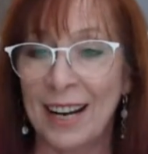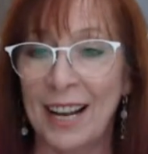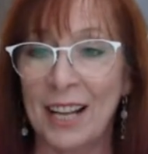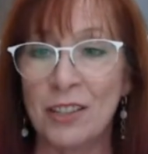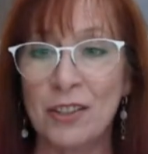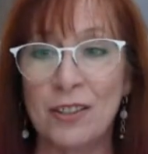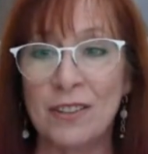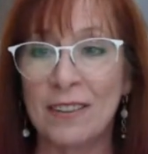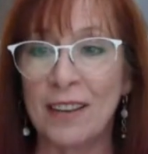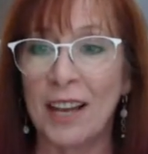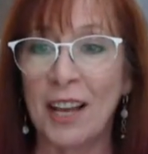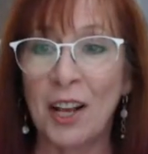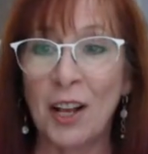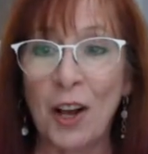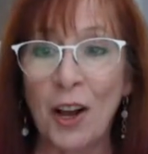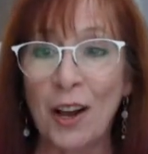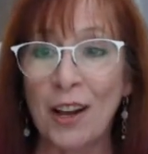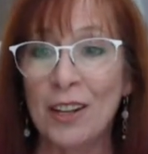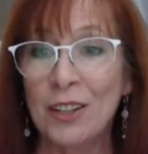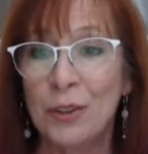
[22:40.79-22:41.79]
And she's like,
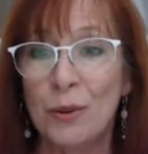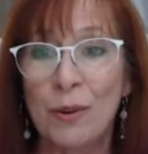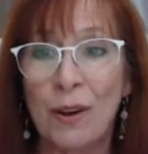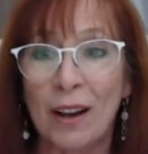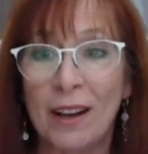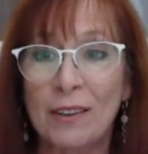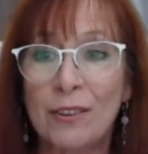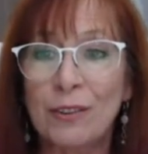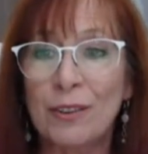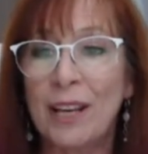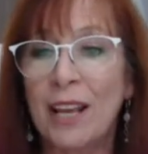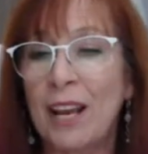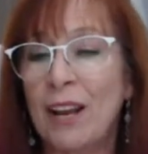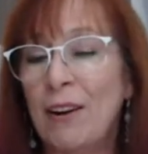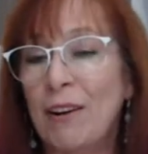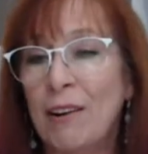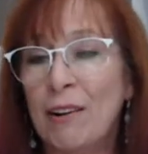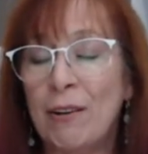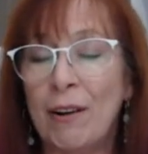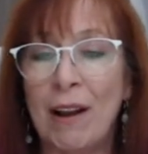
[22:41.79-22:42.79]
"You guys are
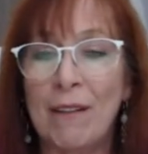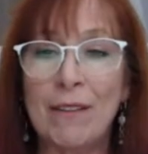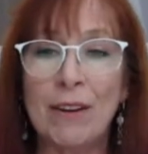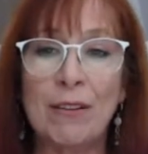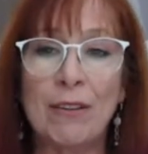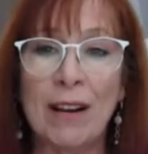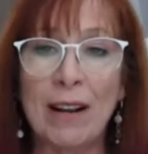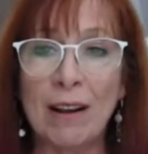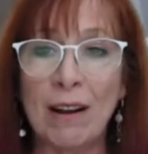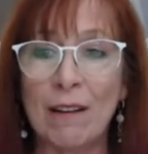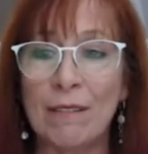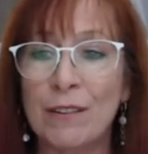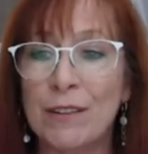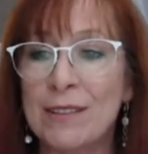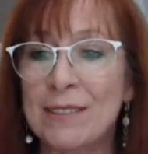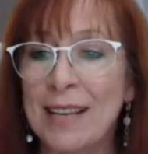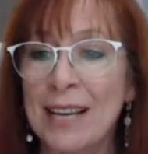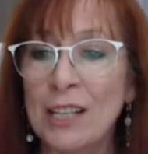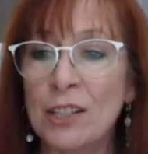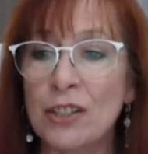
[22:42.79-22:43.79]
here, you're having great
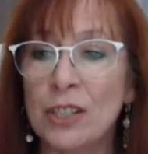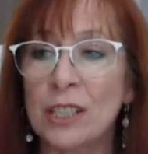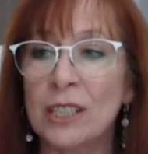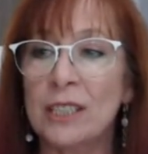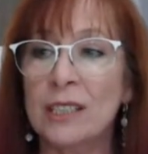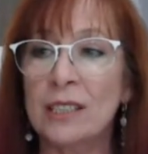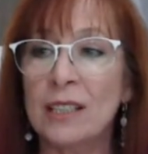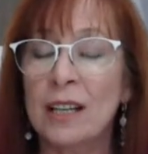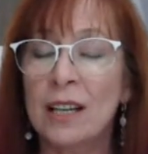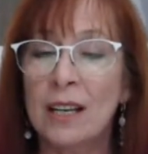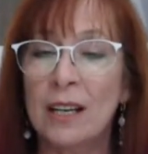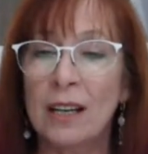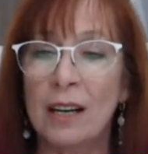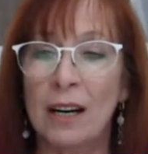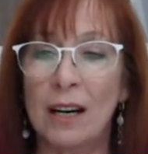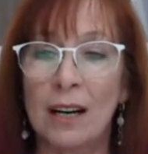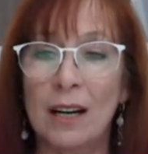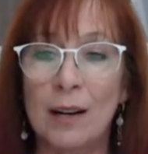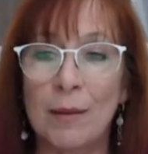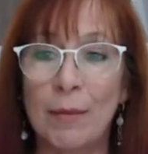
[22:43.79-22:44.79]
conversation.
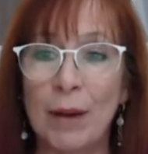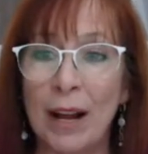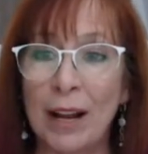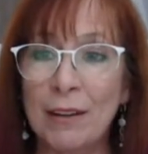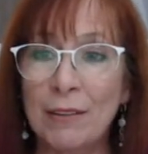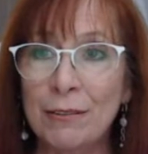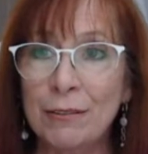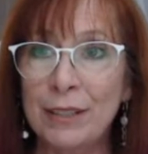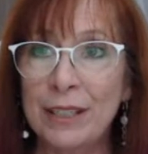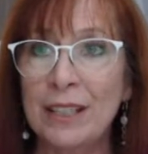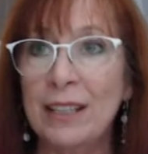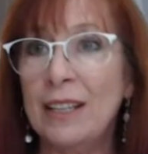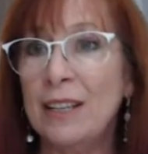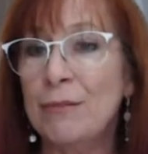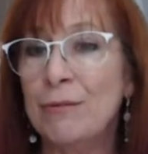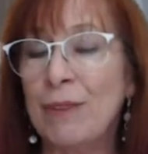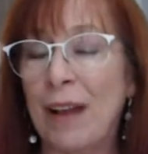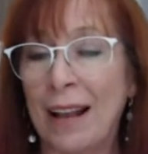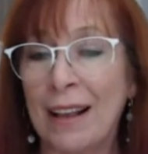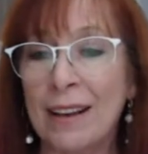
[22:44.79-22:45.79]
I
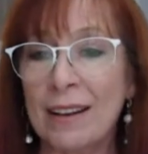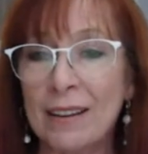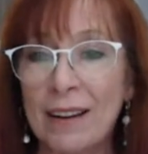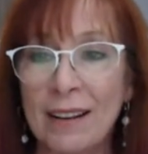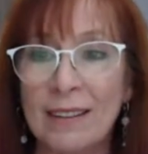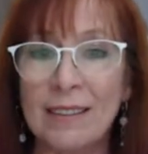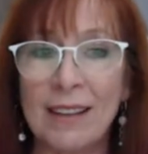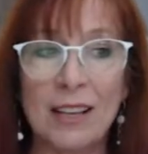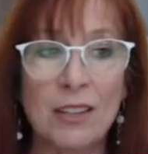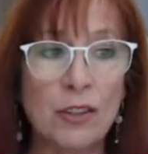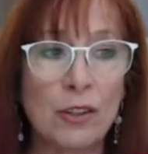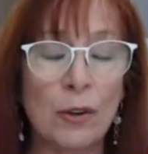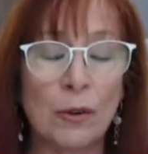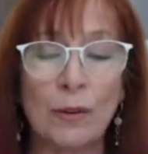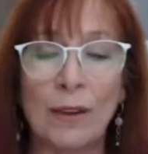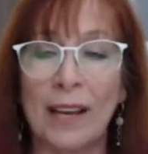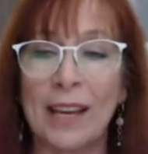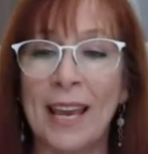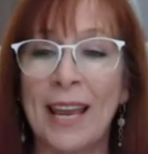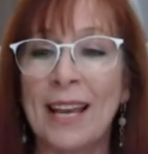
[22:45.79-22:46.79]
really recognize that." She
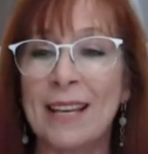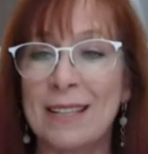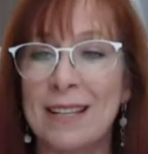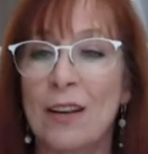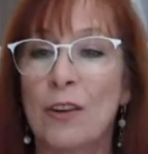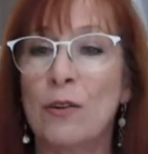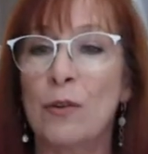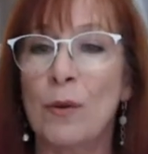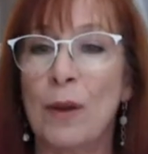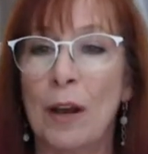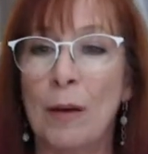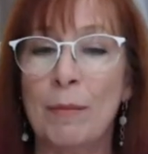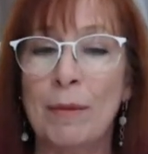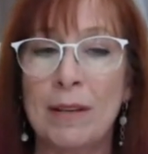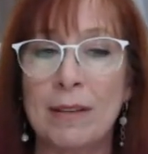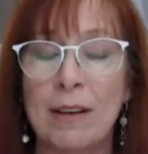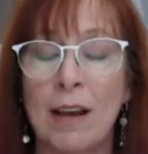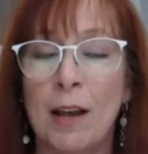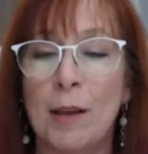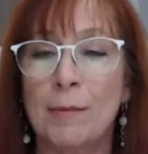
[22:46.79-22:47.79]
goes, "I can't tell you how many
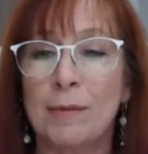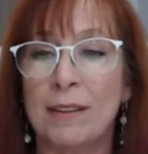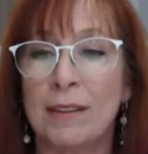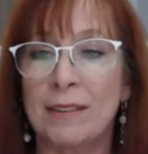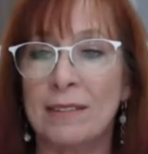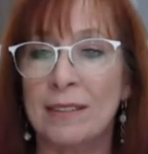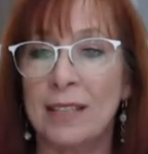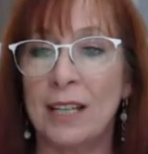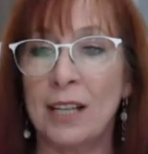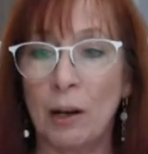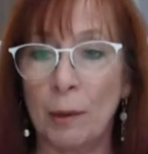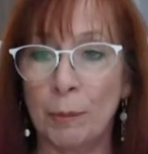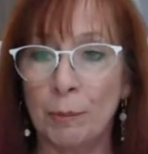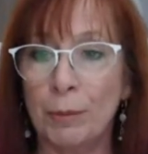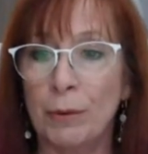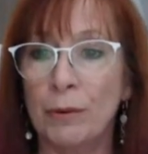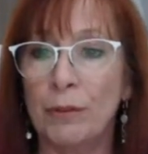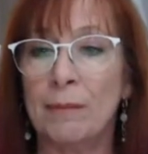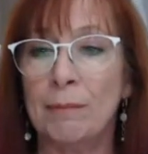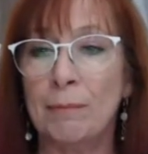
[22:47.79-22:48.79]
times I see
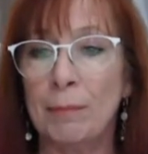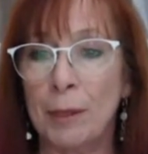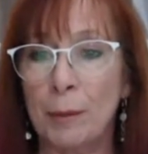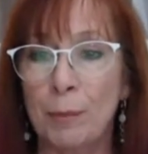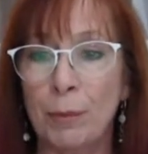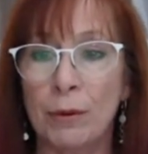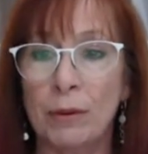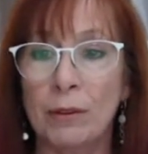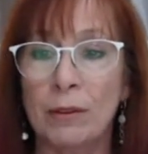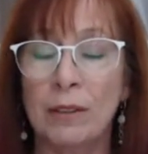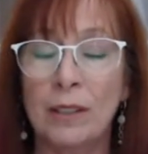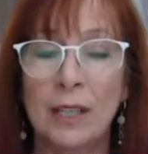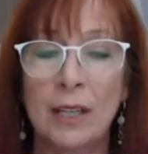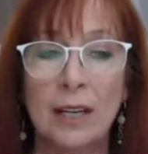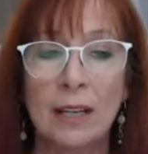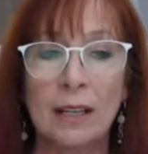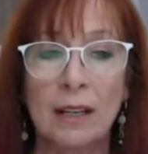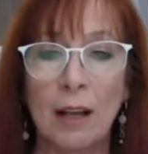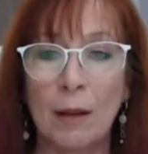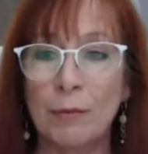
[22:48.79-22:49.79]
couples and people
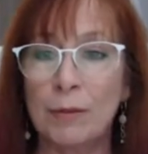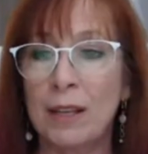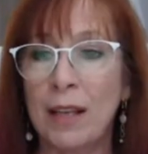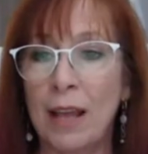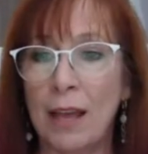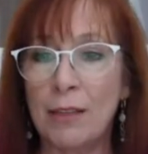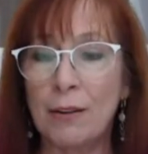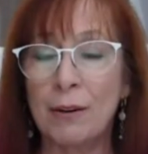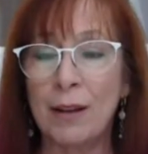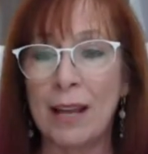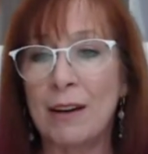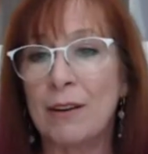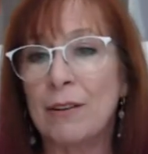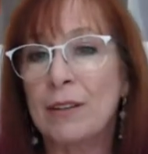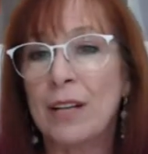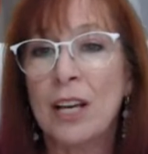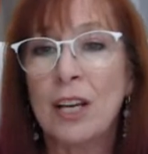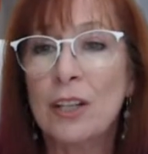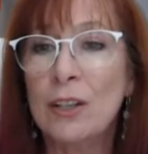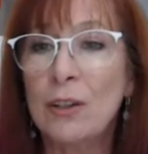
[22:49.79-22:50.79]
come together at
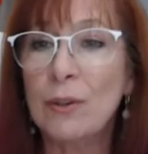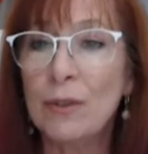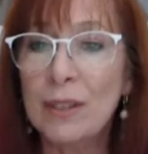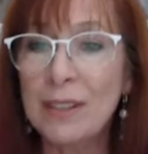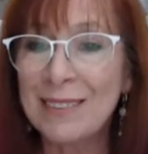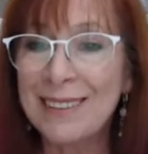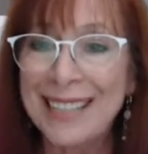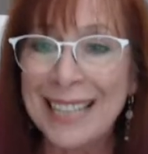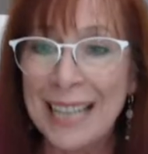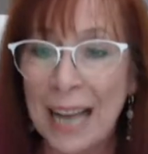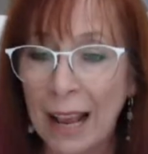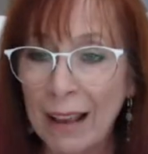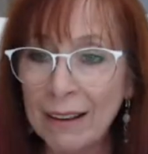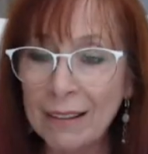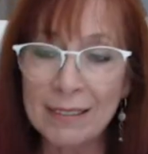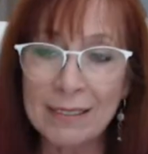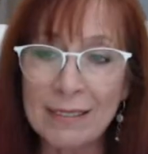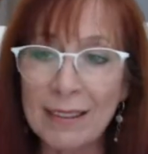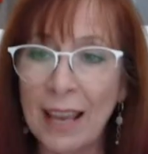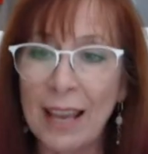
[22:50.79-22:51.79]
and it's a
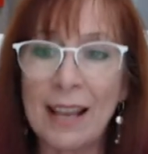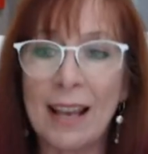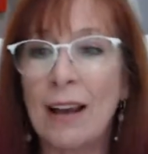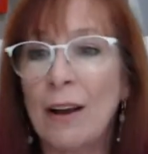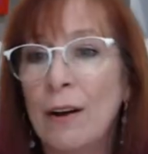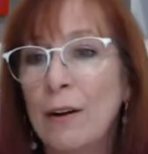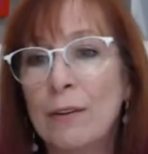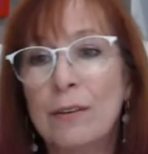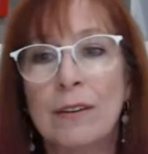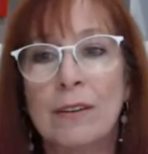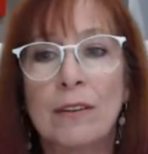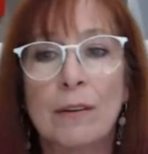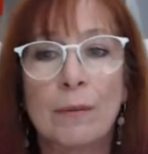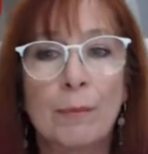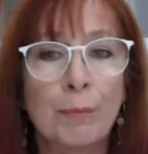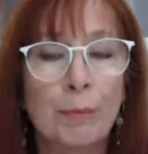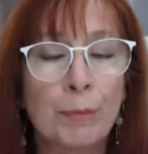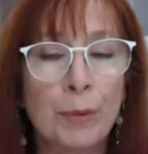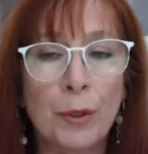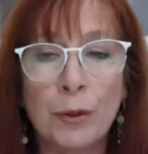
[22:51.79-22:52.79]
nice steakhouse. It's
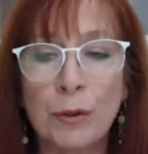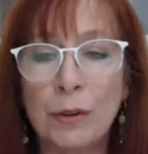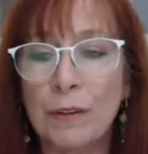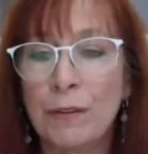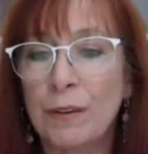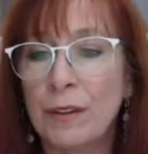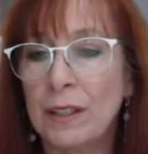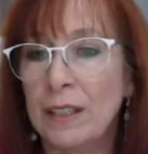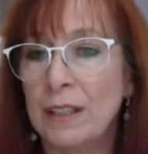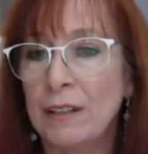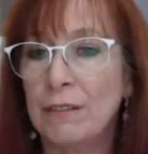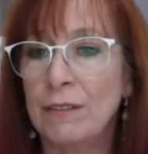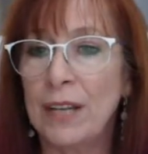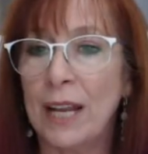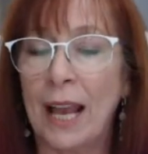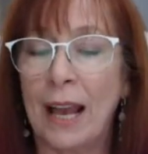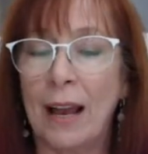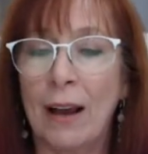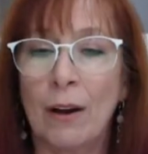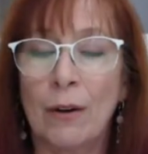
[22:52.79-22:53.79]
a beautiful
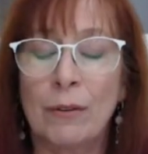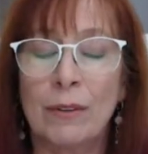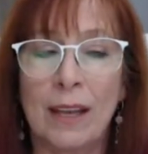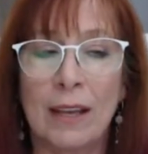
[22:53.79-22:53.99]
evening out.